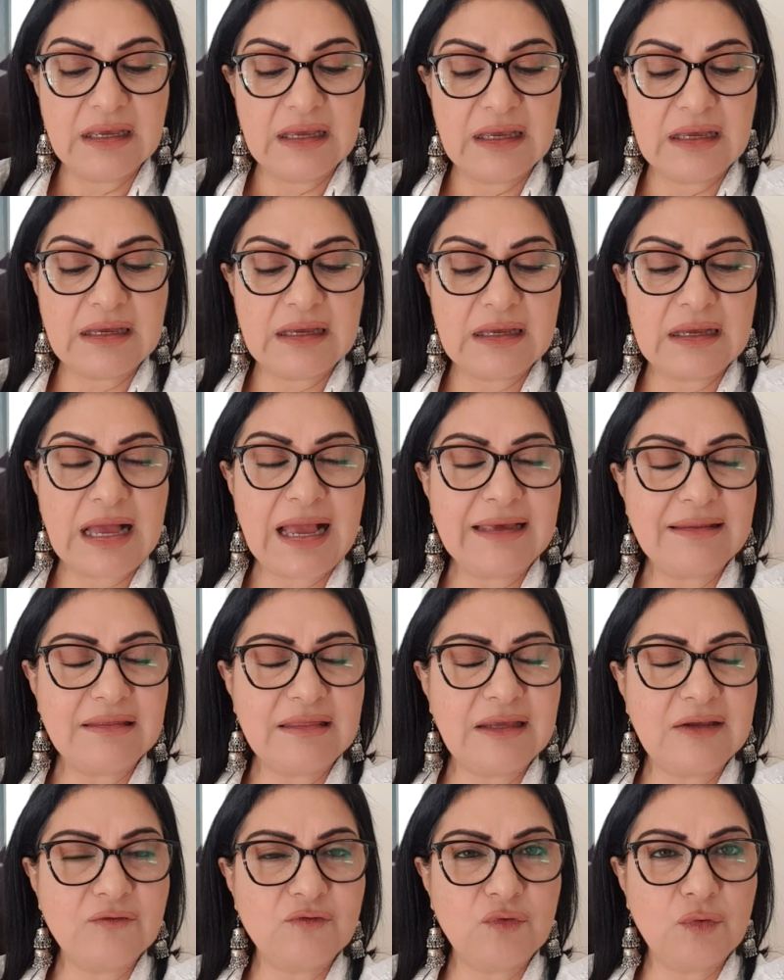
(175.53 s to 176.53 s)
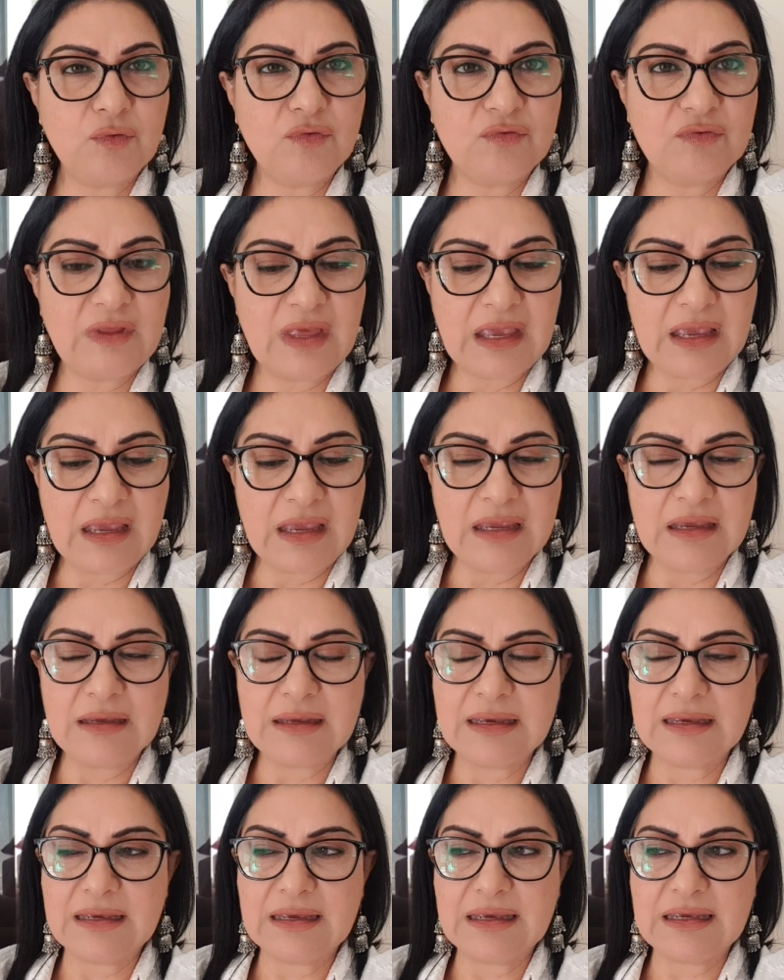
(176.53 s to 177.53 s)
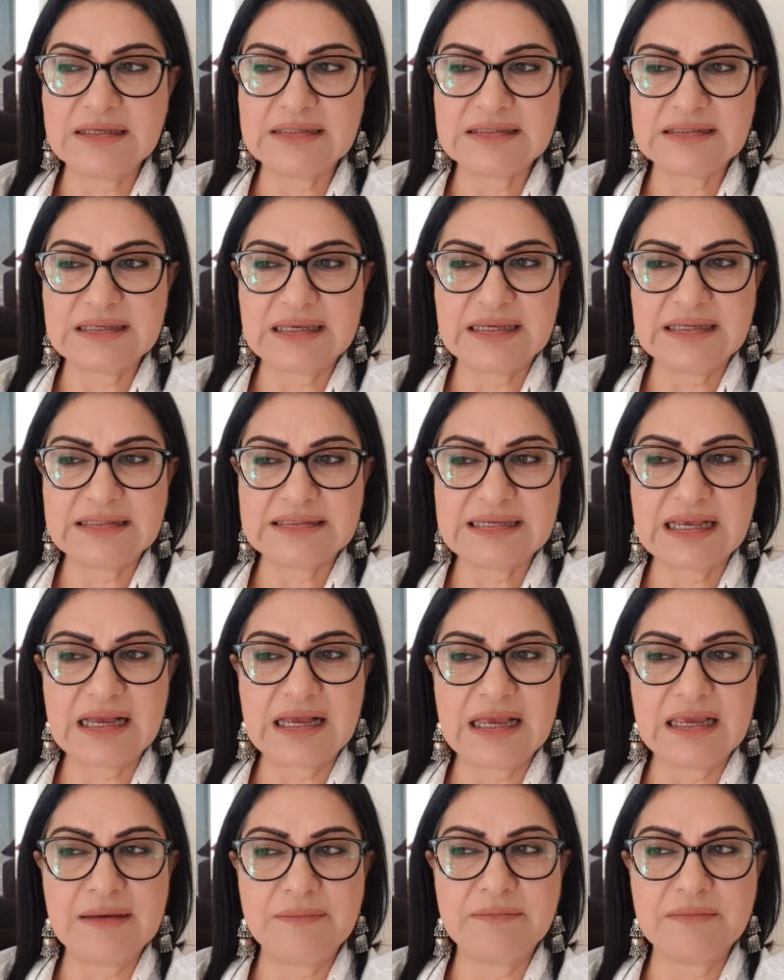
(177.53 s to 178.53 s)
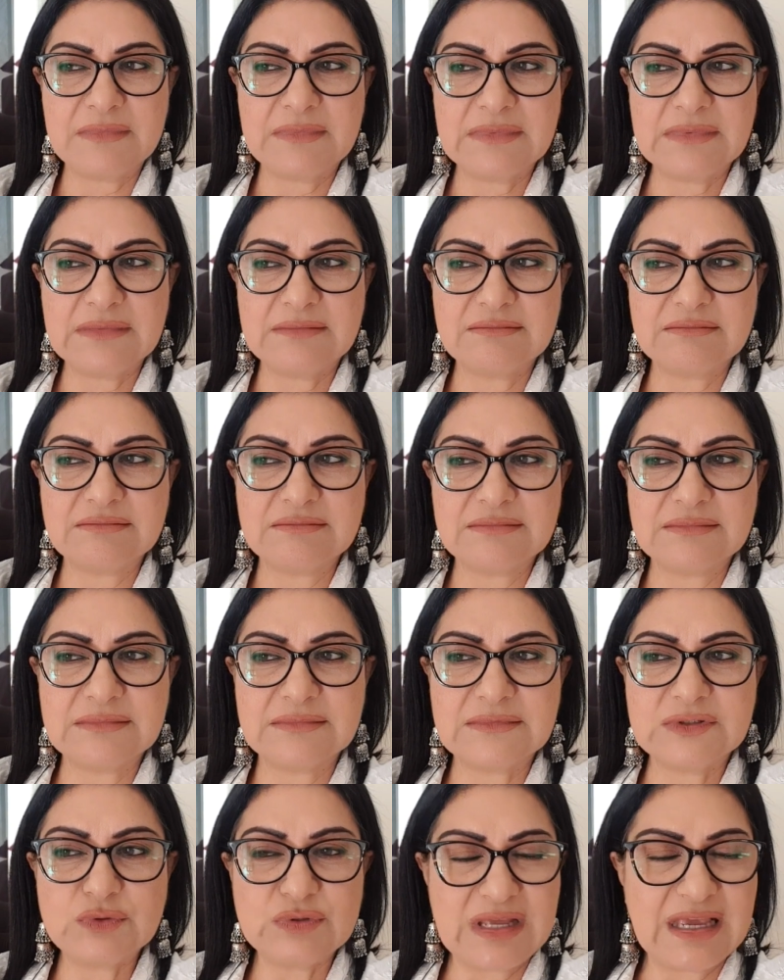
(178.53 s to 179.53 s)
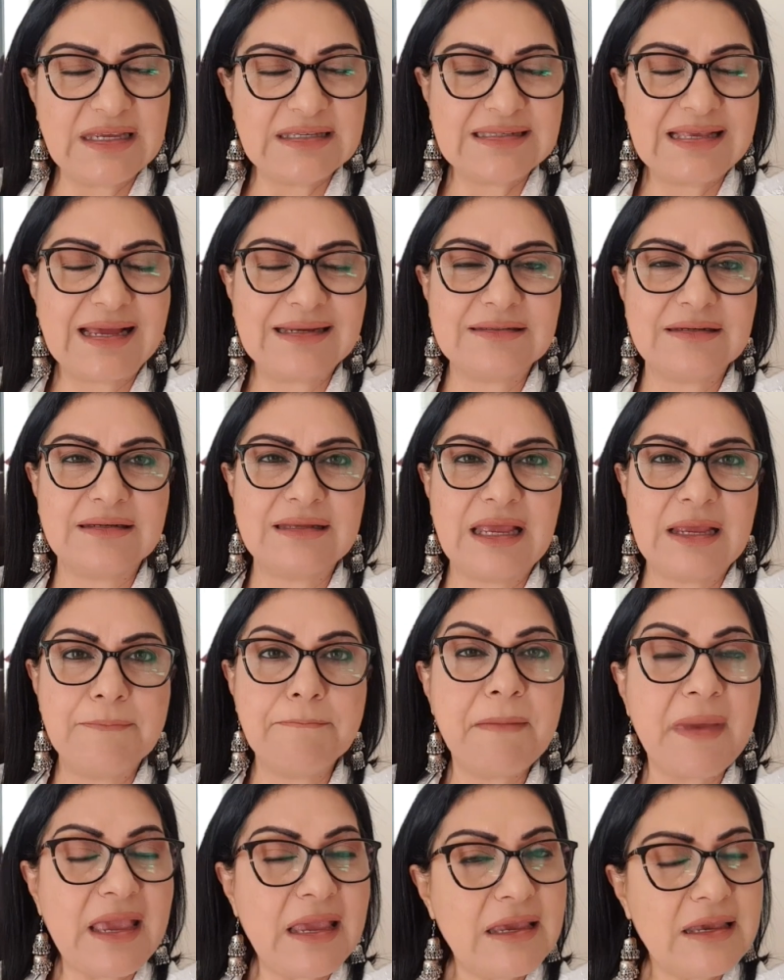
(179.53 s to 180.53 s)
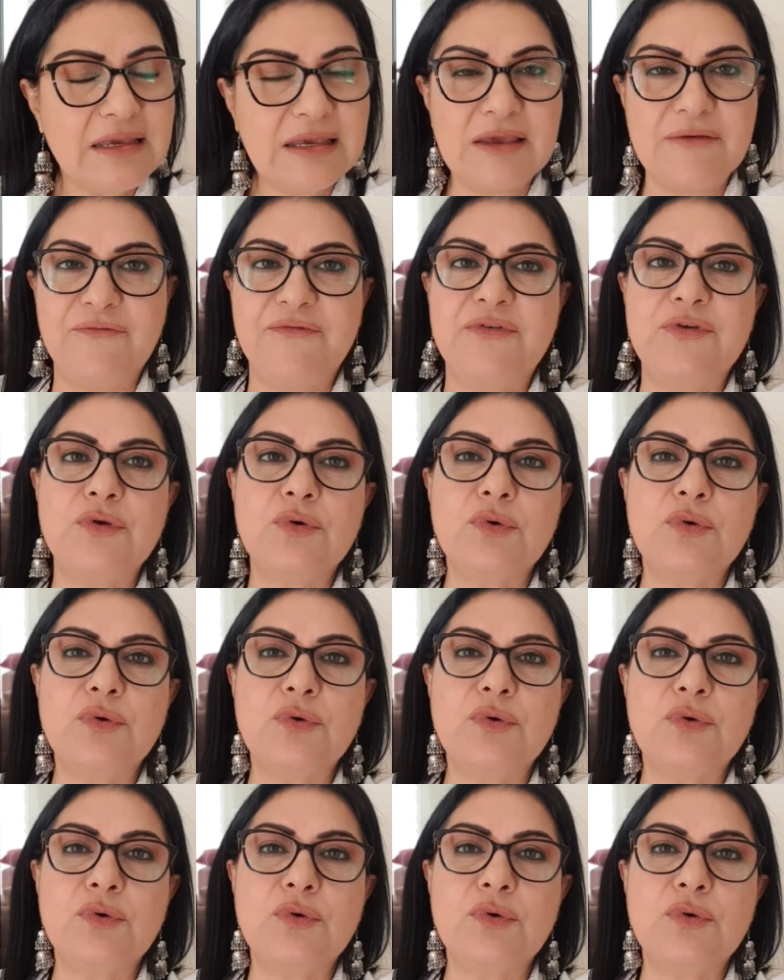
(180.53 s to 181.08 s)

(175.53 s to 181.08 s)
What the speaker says: I think today is a time, today, Saturday, may give